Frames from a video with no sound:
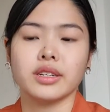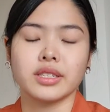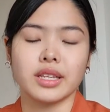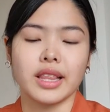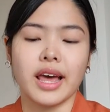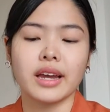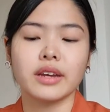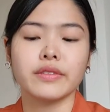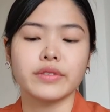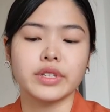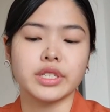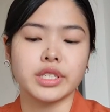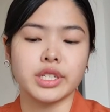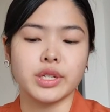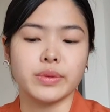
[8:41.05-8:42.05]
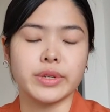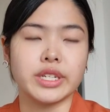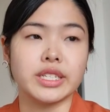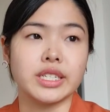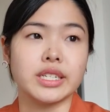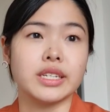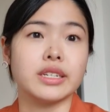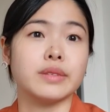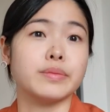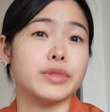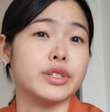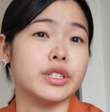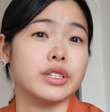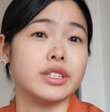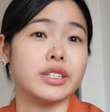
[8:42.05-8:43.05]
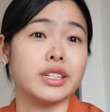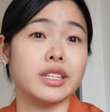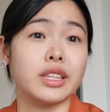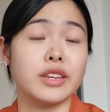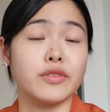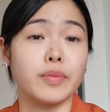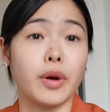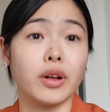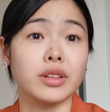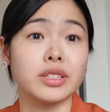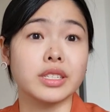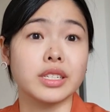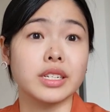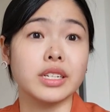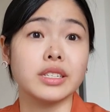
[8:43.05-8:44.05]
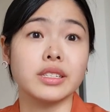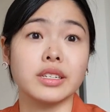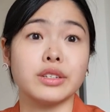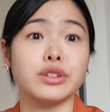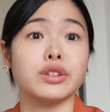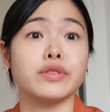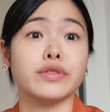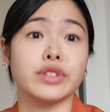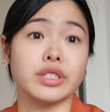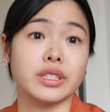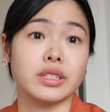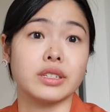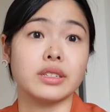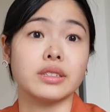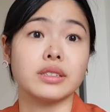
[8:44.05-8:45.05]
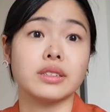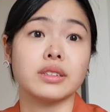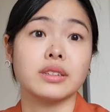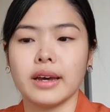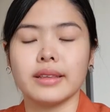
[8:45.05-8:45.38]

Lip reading: there's a lack of continuity in paternity leave policies in universities.